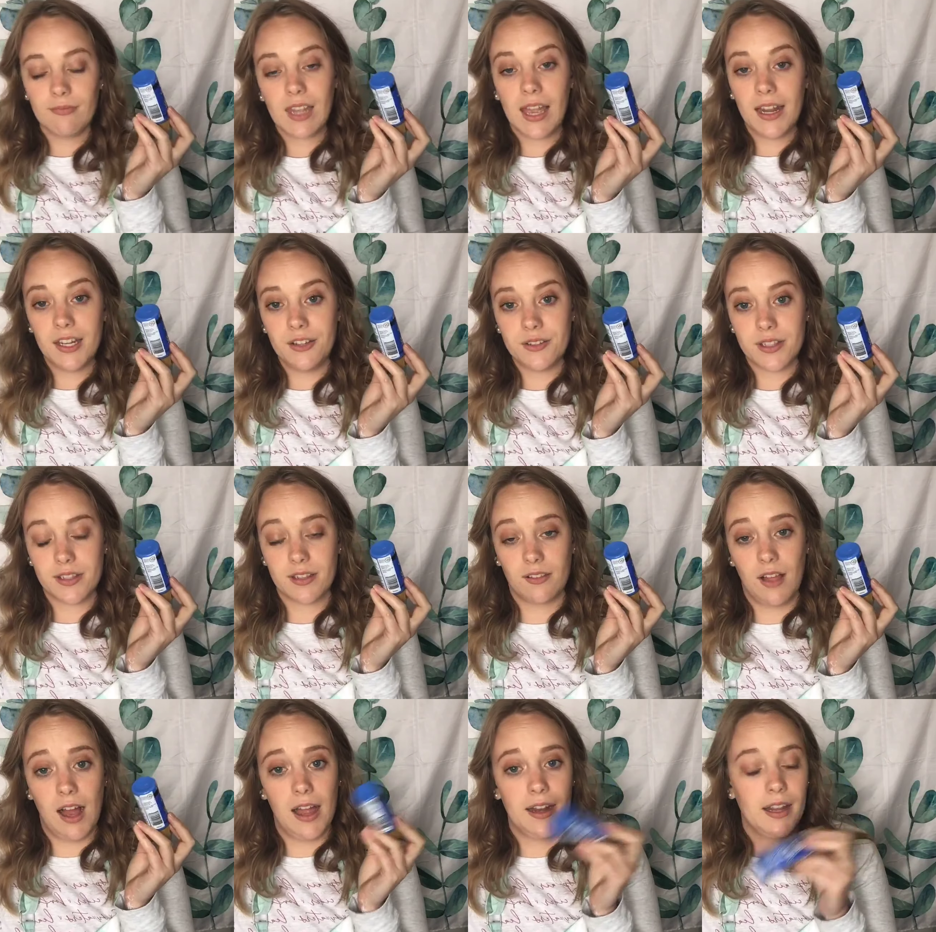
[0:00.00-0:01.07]
And I use this a
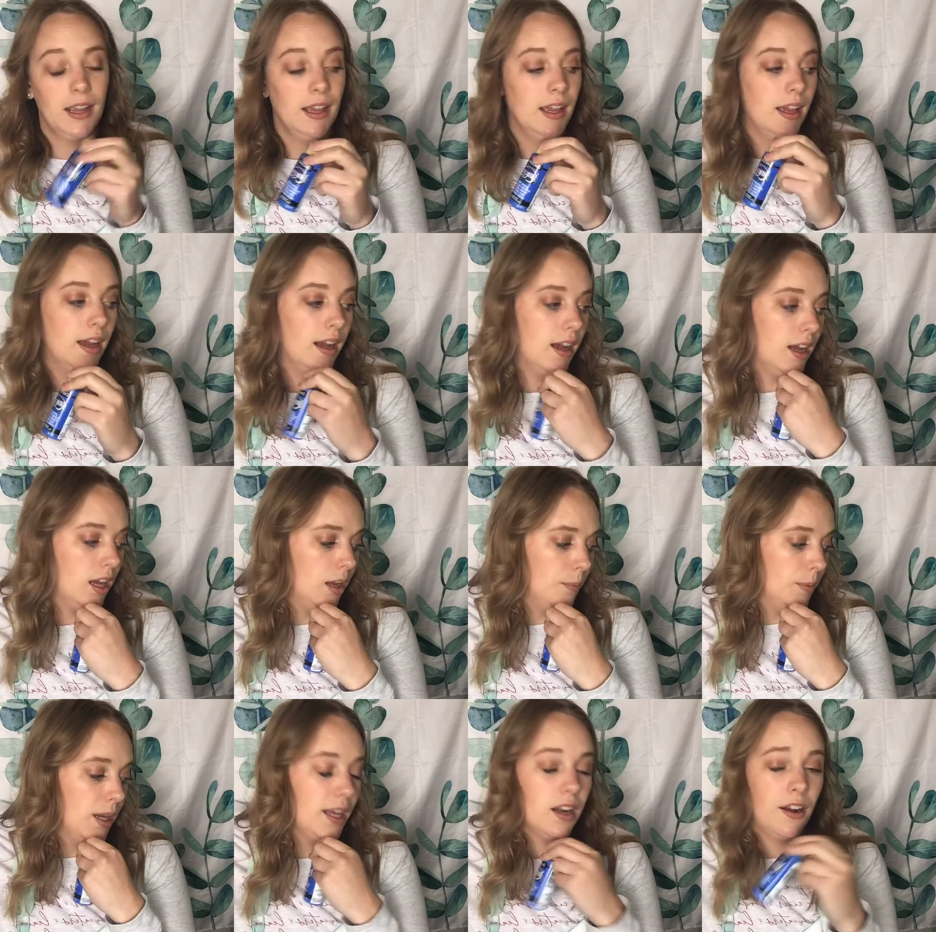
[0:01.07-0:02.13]
lot.
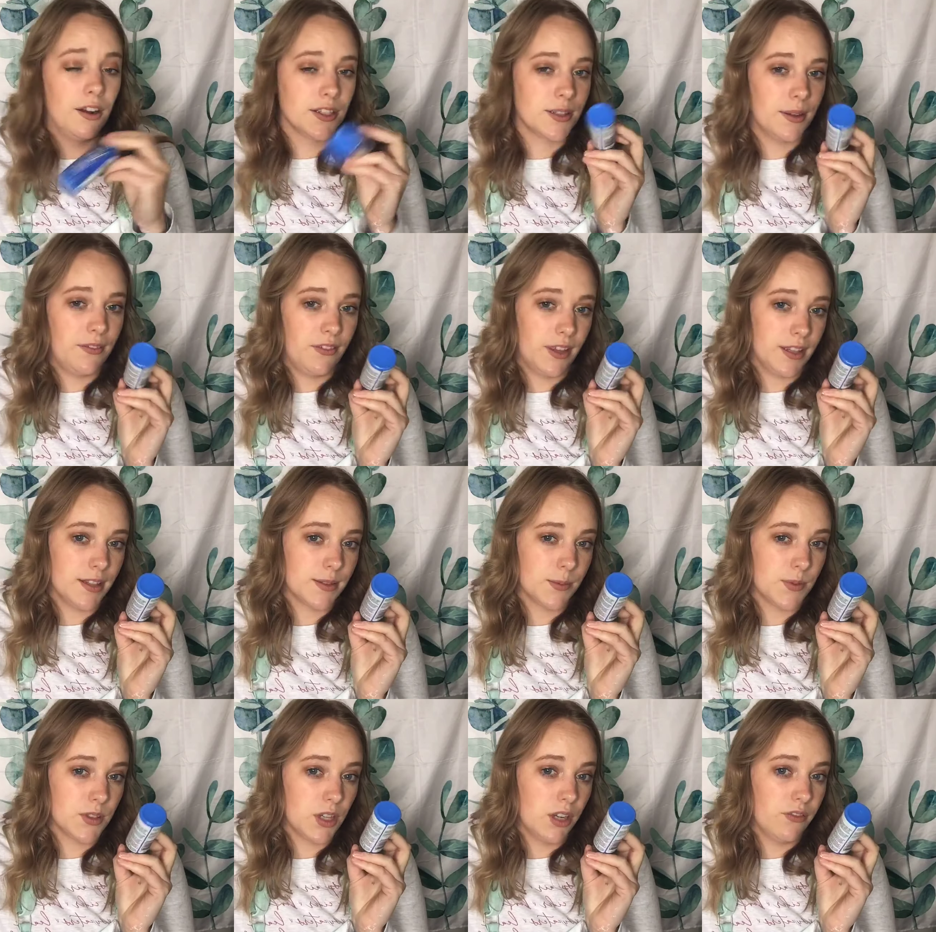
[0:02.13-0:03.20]
And also I feel like this
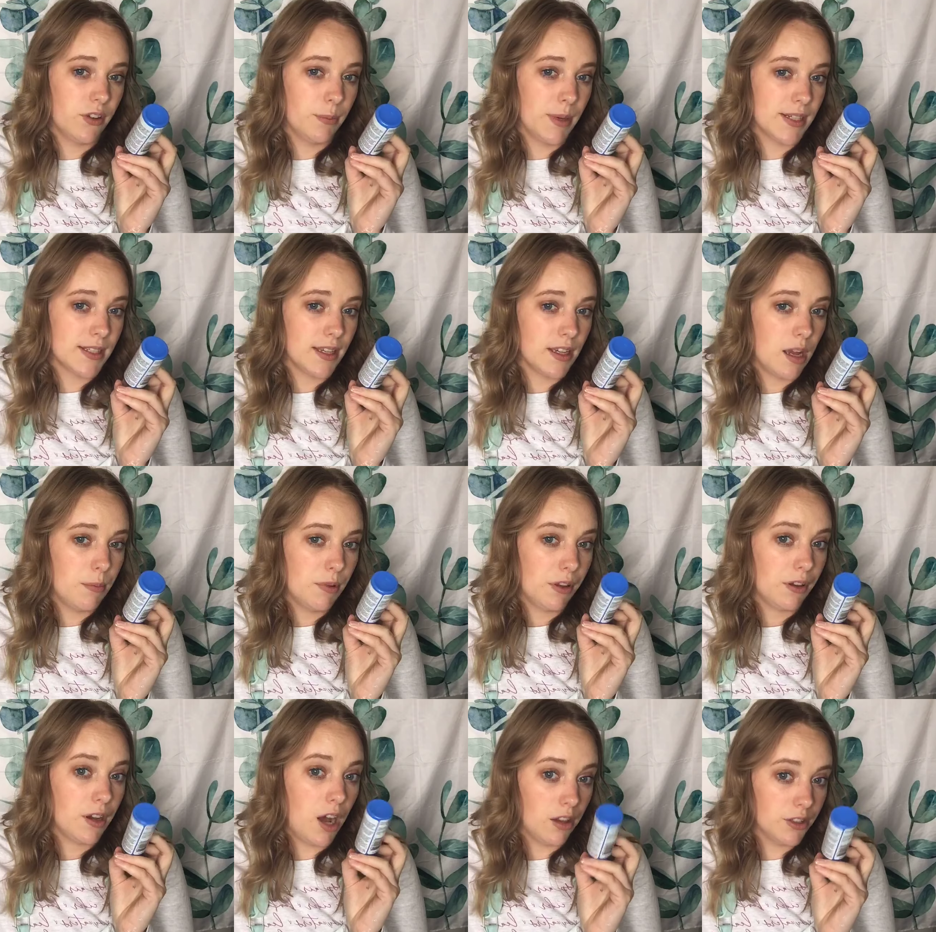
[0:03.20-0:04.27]
one's good for mixing
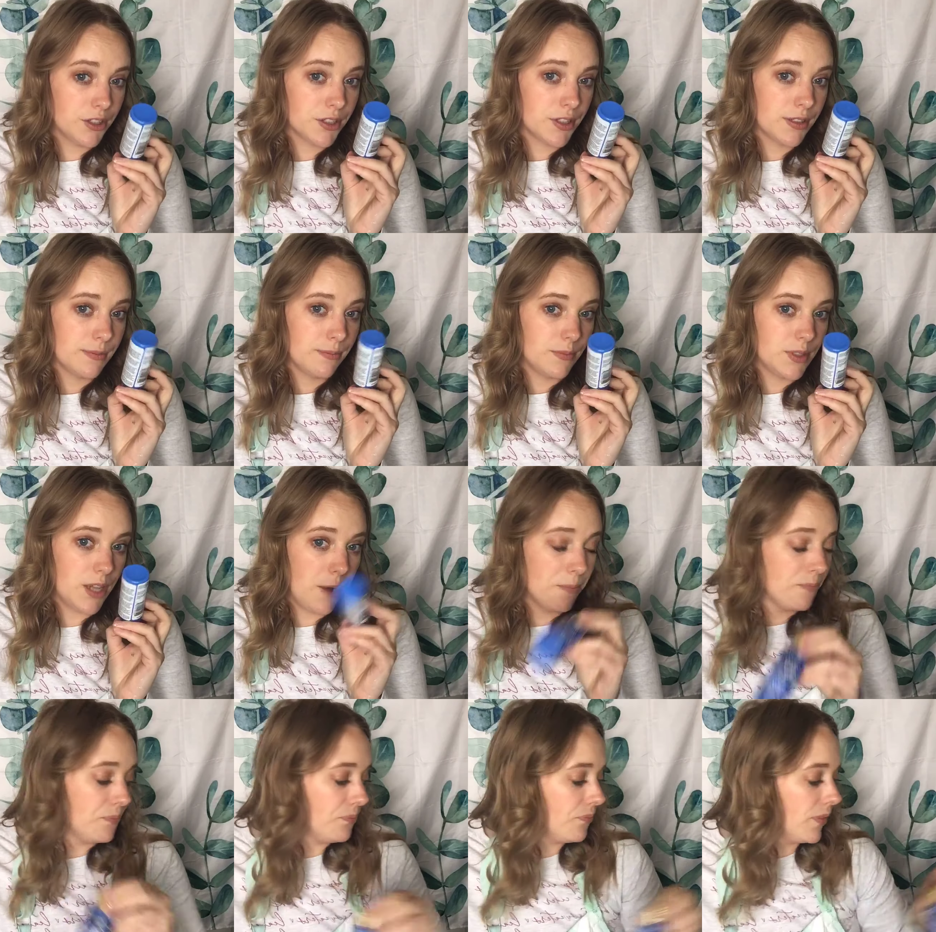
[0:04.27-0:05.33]
colors. So,
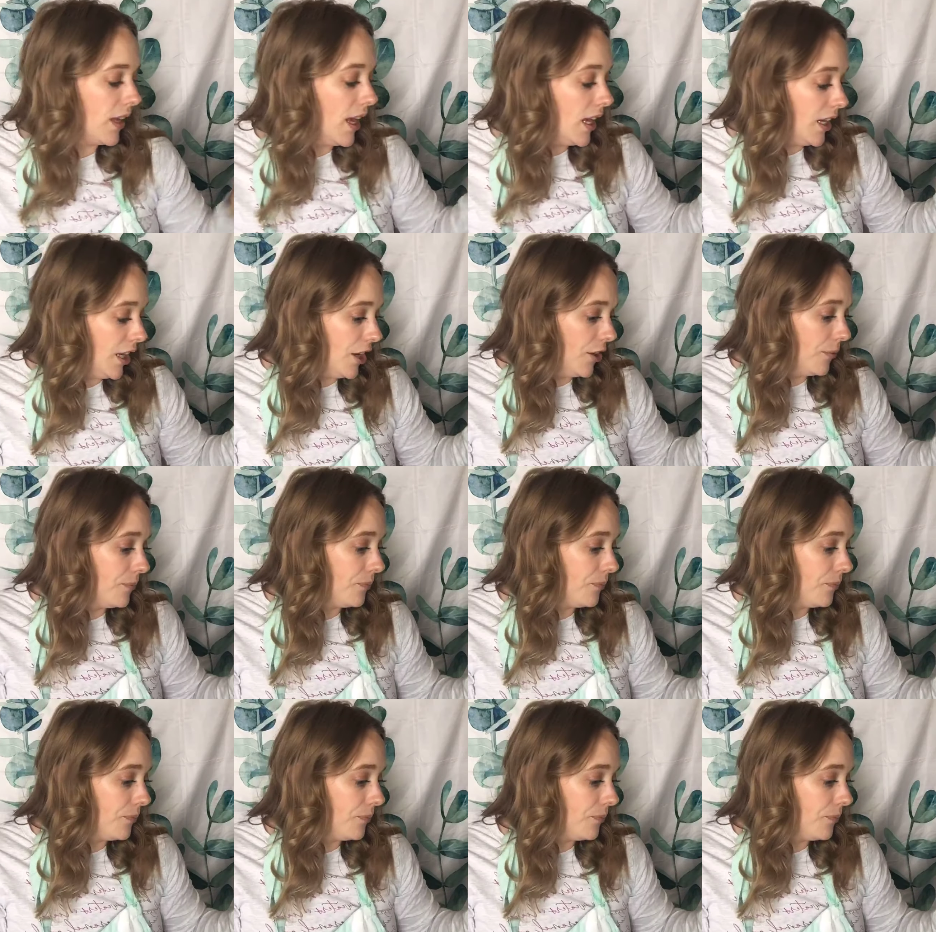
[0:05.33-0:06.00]
anywho,